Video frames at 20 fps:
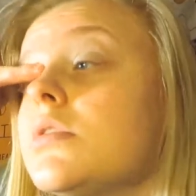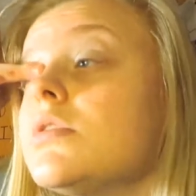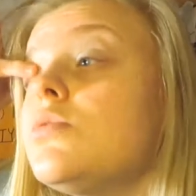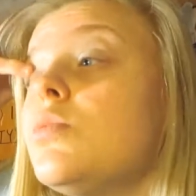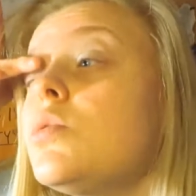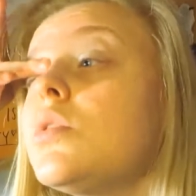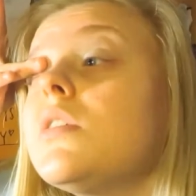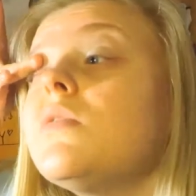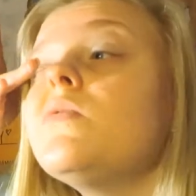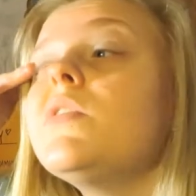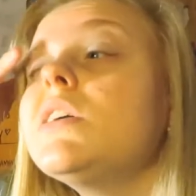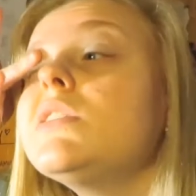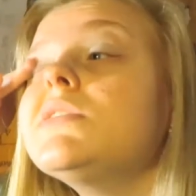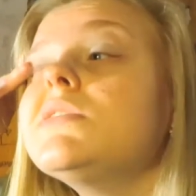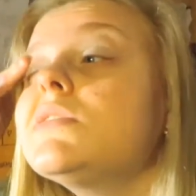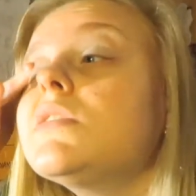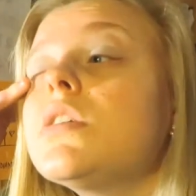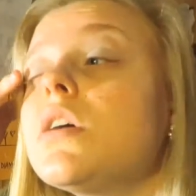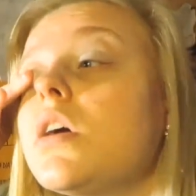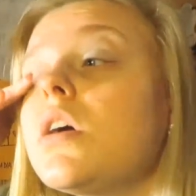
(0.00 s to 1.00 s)
Then just
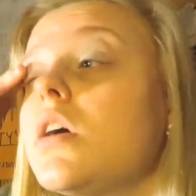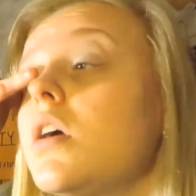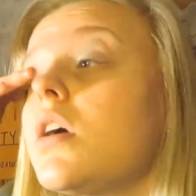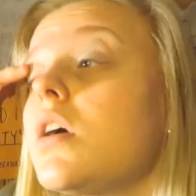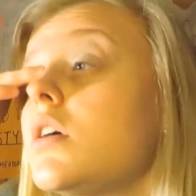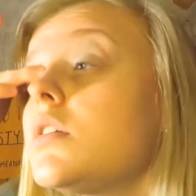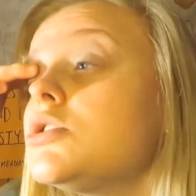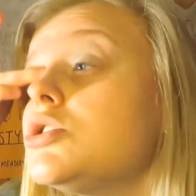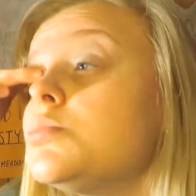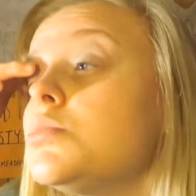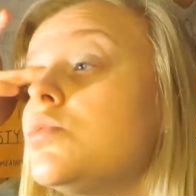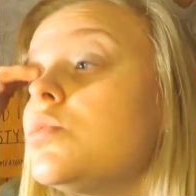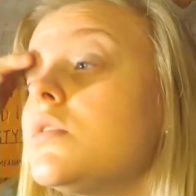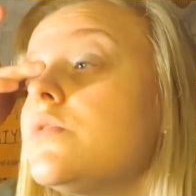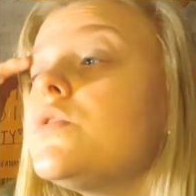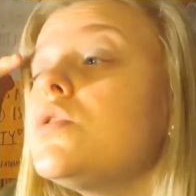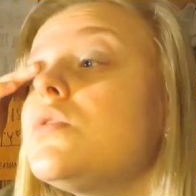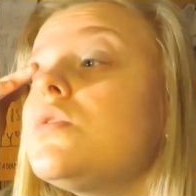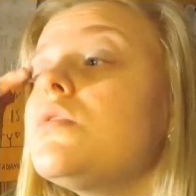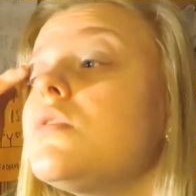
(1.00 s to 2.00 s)
blend it out with your
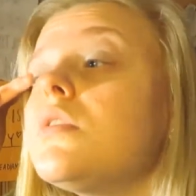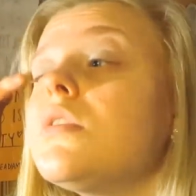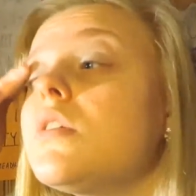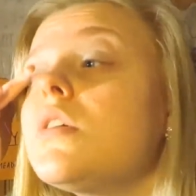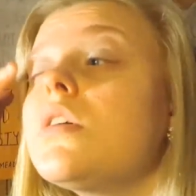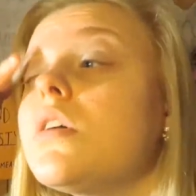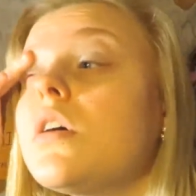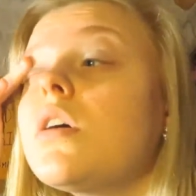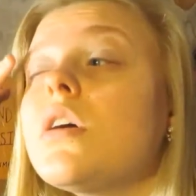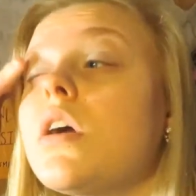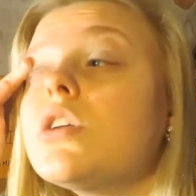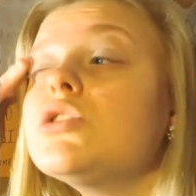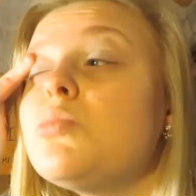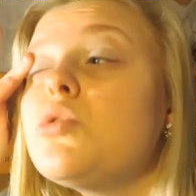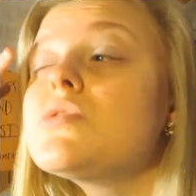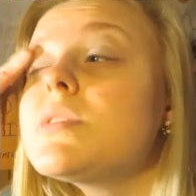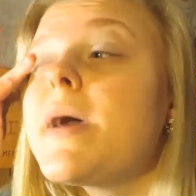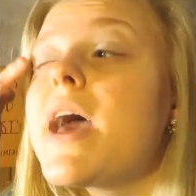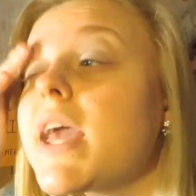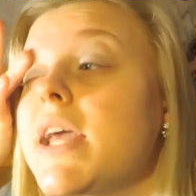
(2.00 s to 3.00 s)
finger until
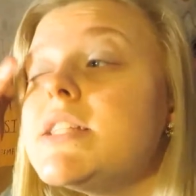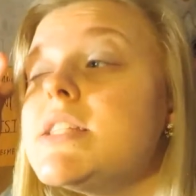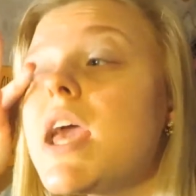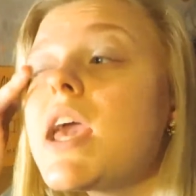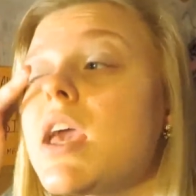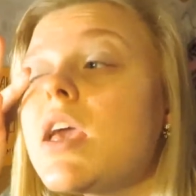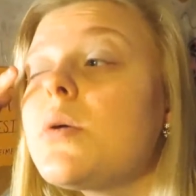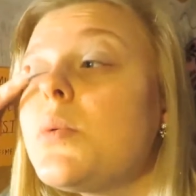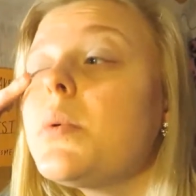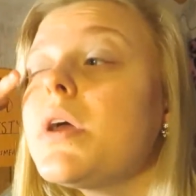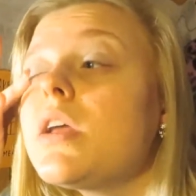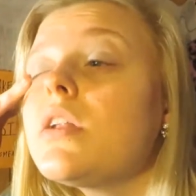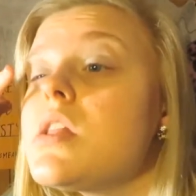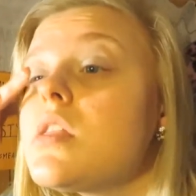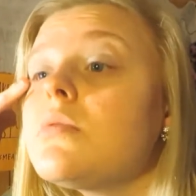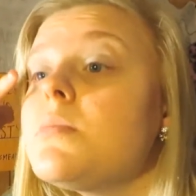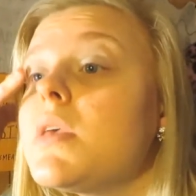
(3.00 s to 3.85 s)
you're satisfied.